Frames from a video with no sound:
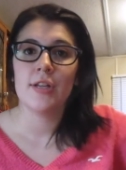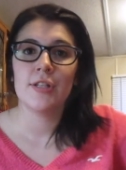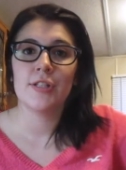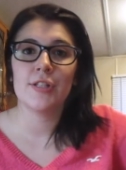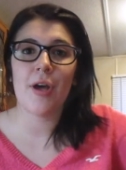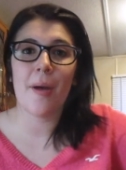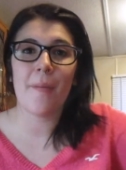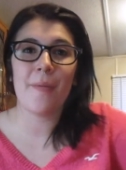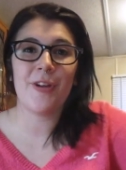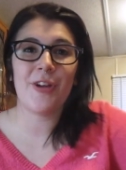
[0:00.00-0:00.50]

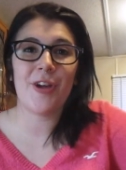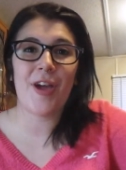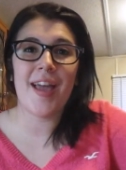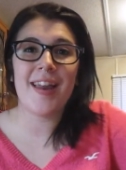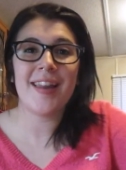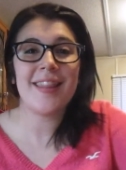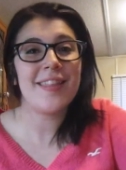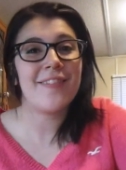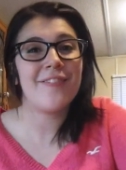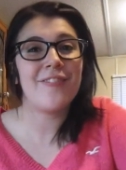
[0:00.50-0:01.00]
So I'm going to go
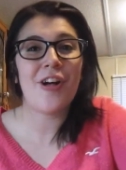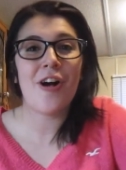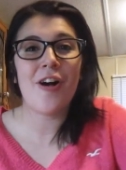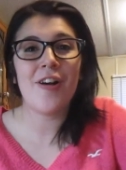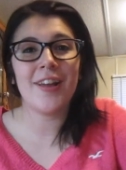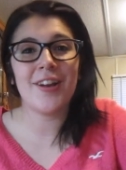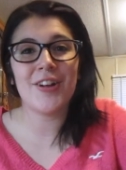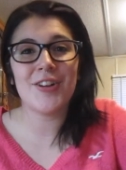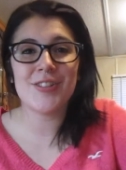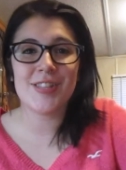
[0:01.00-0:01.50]
ahead and the
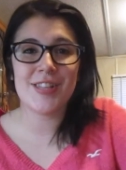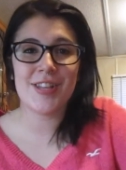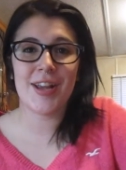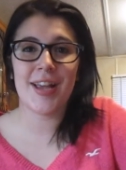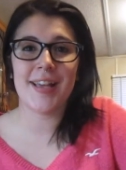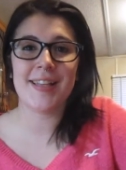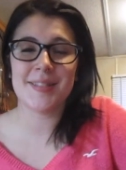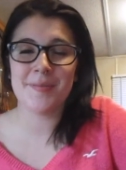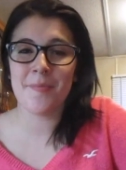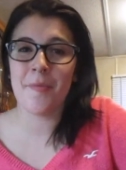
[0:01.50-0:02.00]
vlog and I'll see you
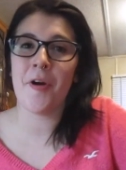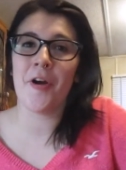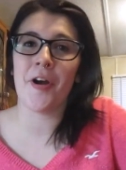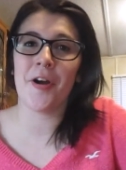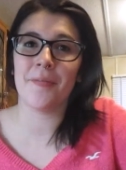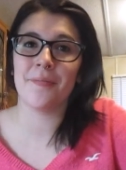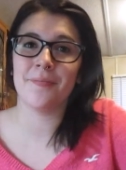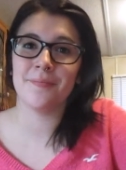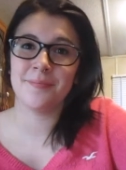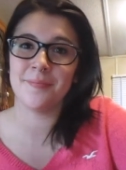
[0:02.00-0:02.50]
guys
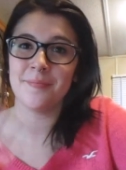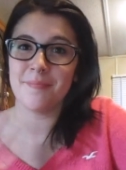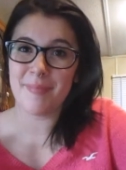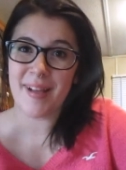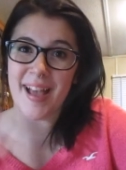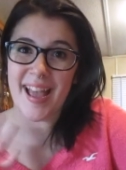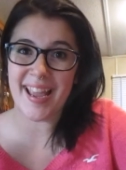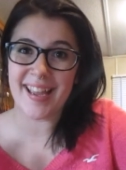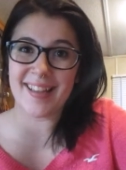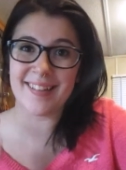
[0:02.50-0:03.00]
tomorrow.
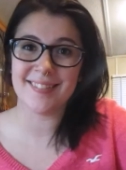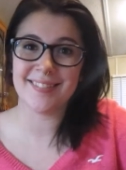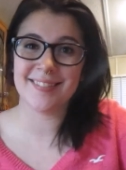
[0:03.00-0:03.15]
Bye.